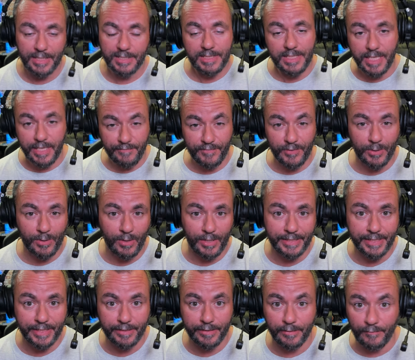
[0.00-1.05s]
to give you an
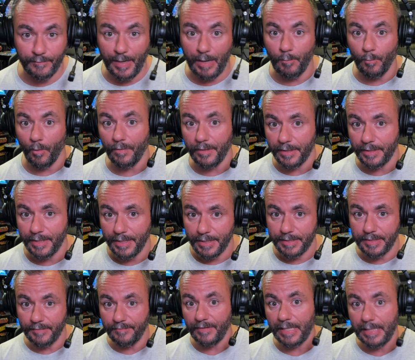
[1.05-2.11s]
idea about what the
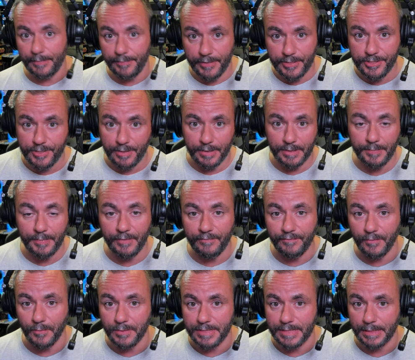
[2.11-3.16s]
developer is trying to put
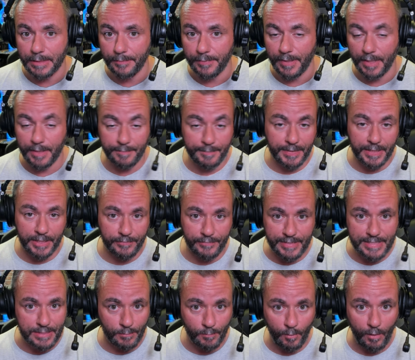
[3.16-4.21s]
forward to the player, but there
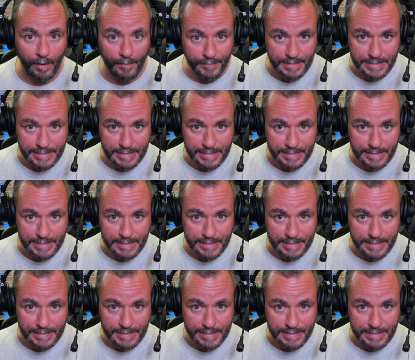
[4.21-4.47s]
isn't one.